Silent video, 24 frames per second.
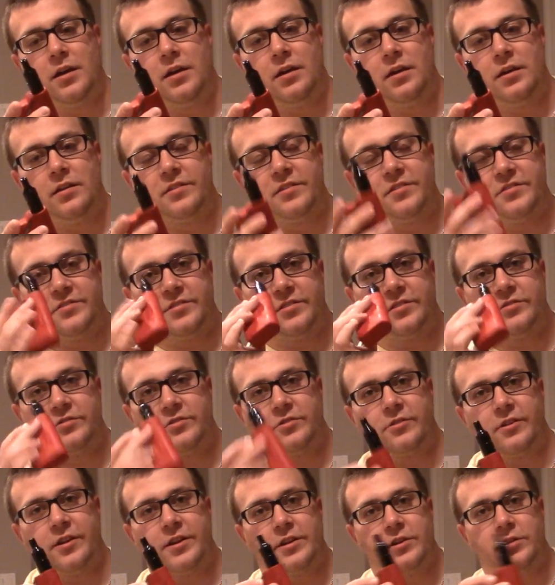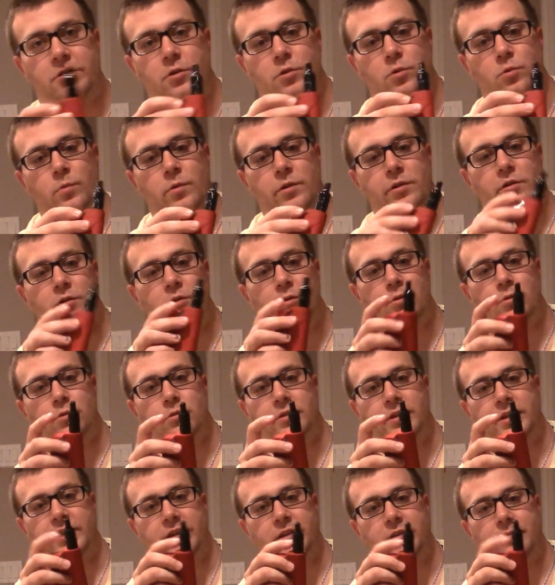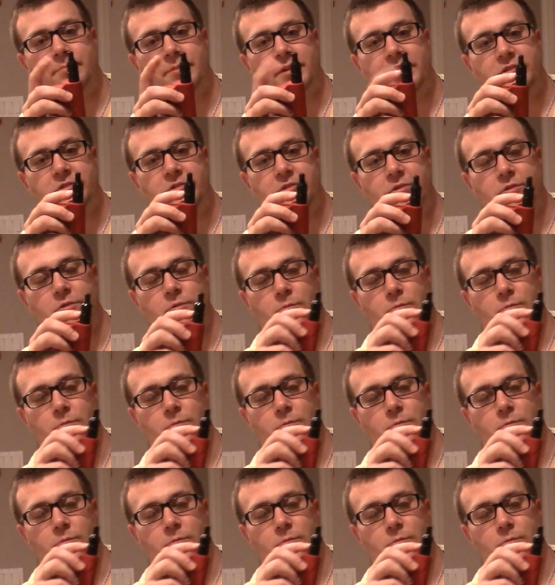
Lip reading: This thing's great. You don't want to hold it because you don't